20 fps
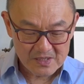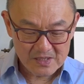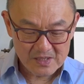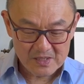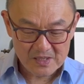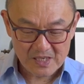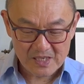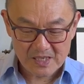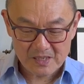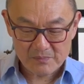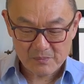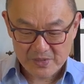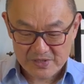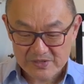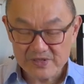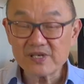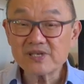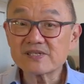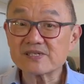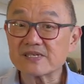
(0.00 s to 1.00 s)
But
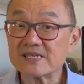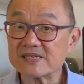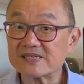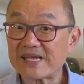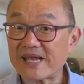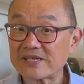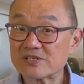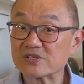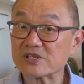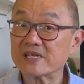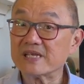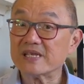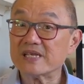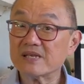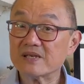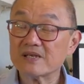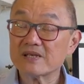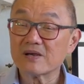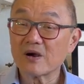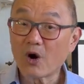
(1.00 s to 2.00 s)
this is actually
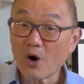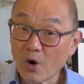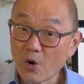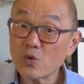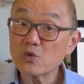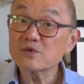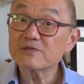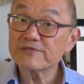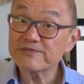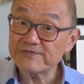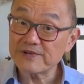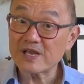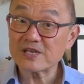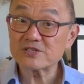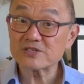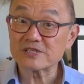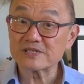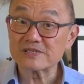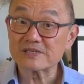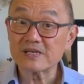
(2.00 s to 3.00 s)

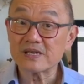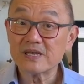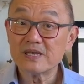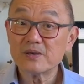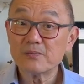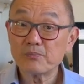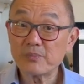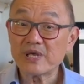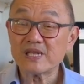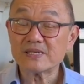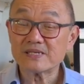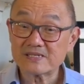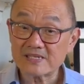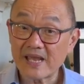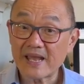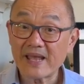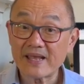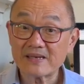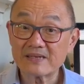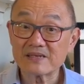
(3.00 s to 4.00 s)
old-fashioned
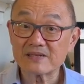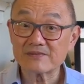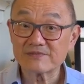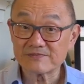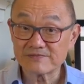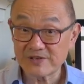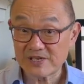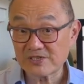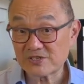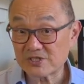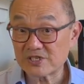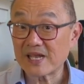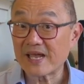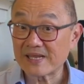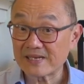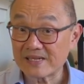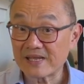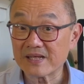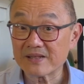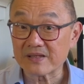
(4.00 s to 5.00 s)
pit-tanned,
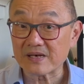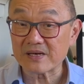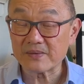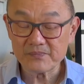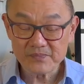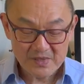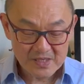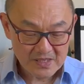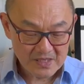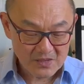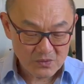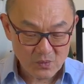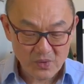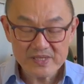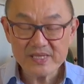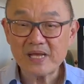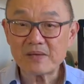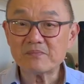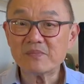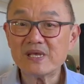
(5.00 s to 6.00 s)
veg-tanned leather. What
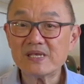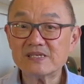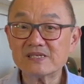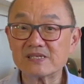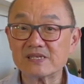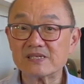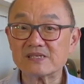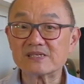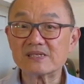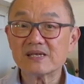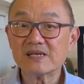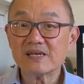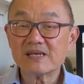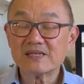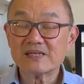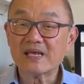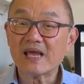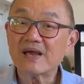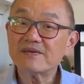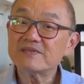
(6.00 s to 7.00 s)
that means is
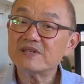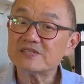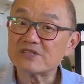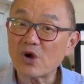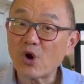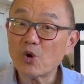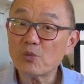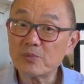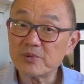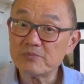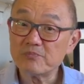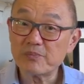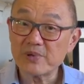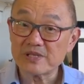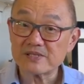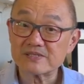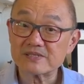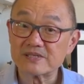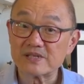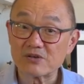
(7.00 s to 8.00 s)
they have these open
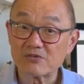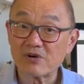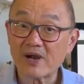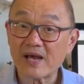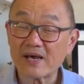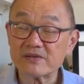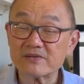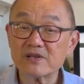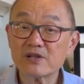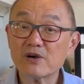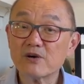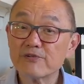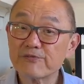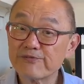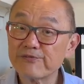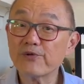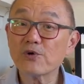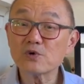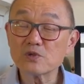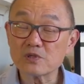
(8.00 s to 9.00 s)
pits in the ground
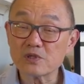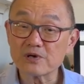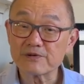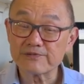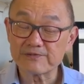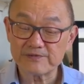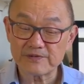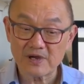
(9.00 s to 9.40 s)
full of